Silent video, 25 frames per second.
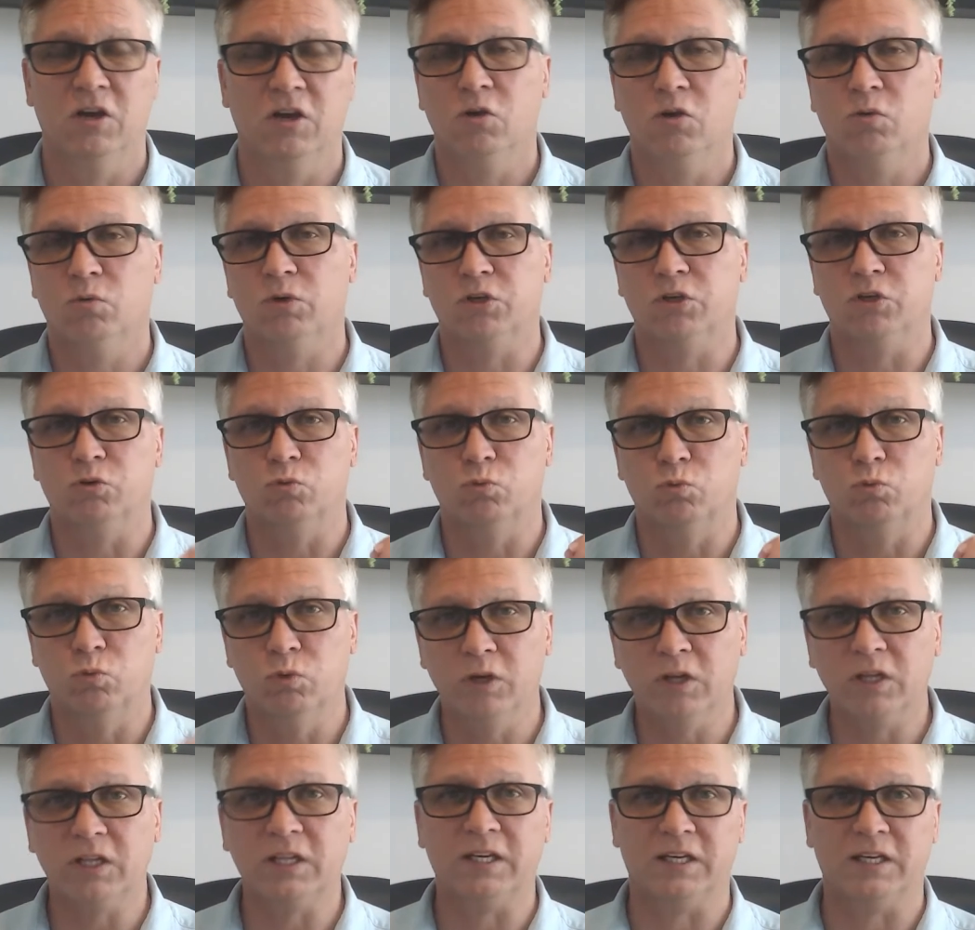What you
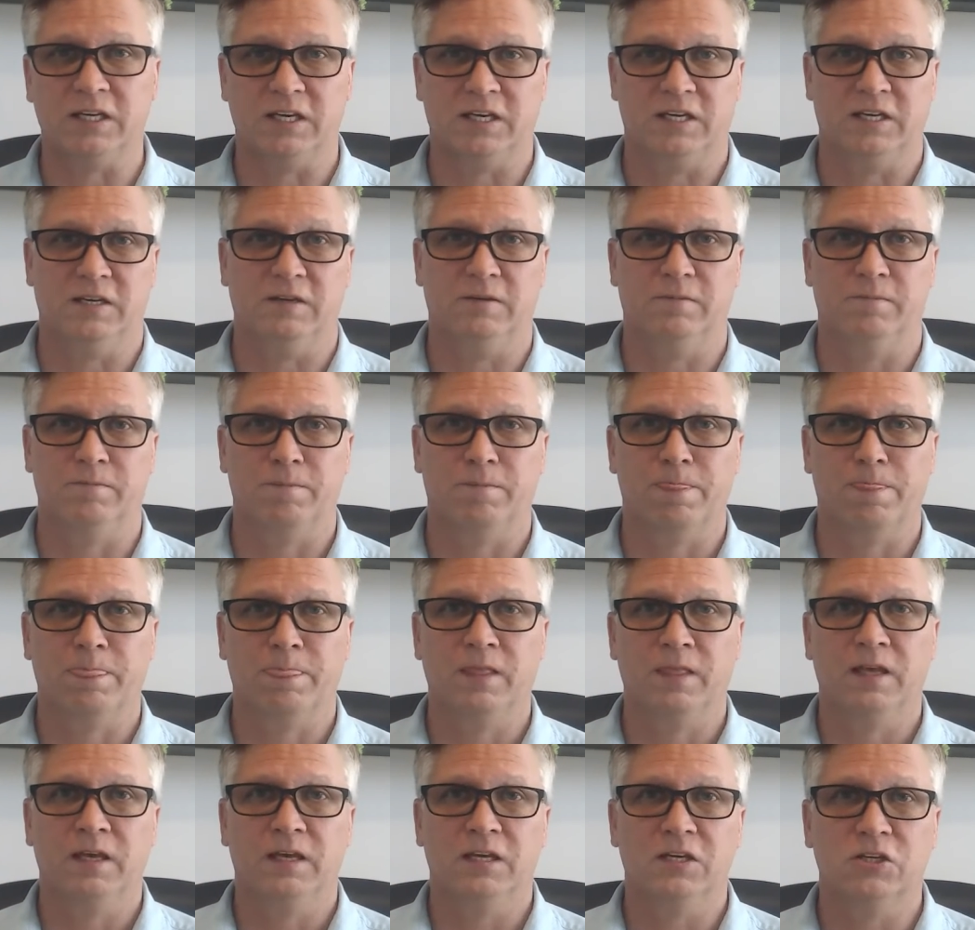really need
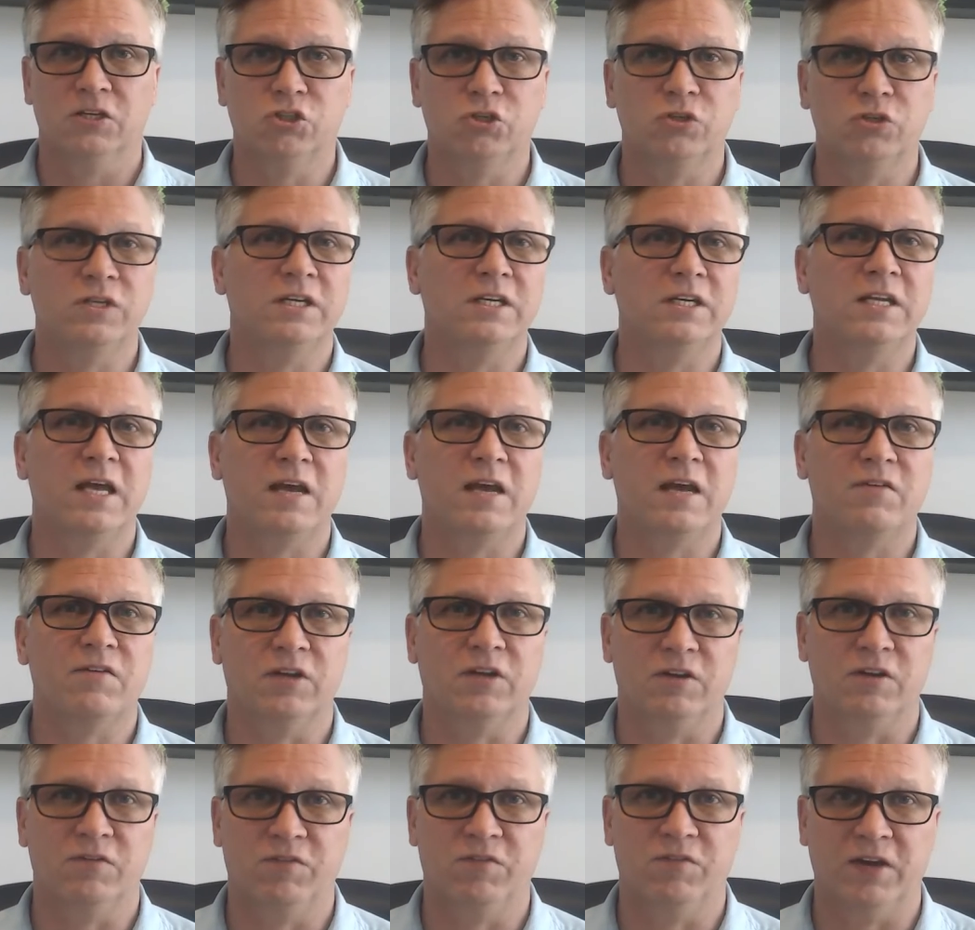is you need to have an
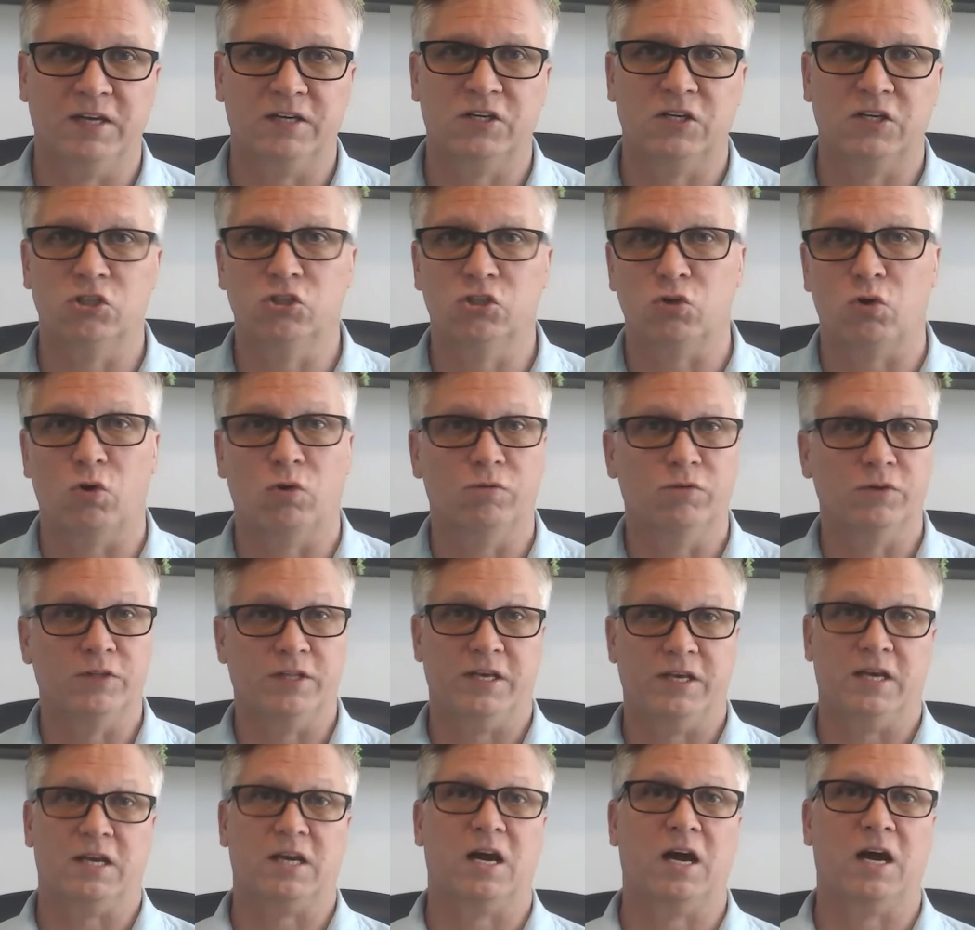advantage over the
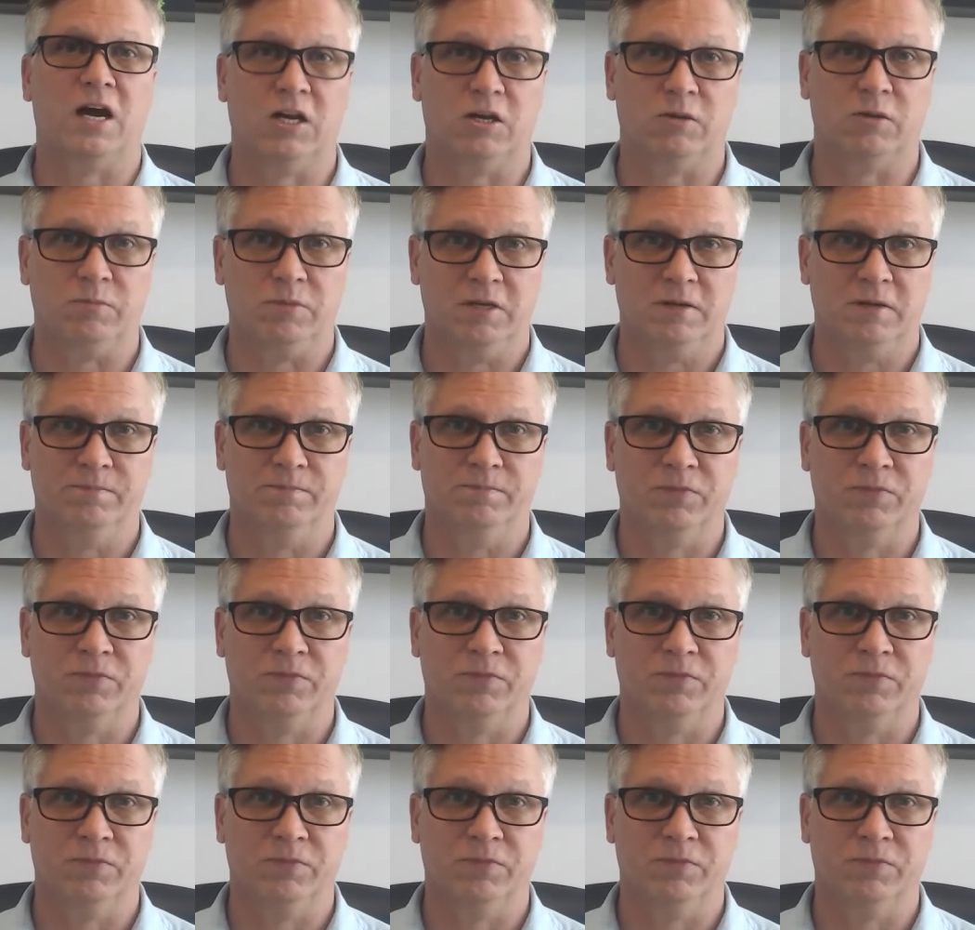economy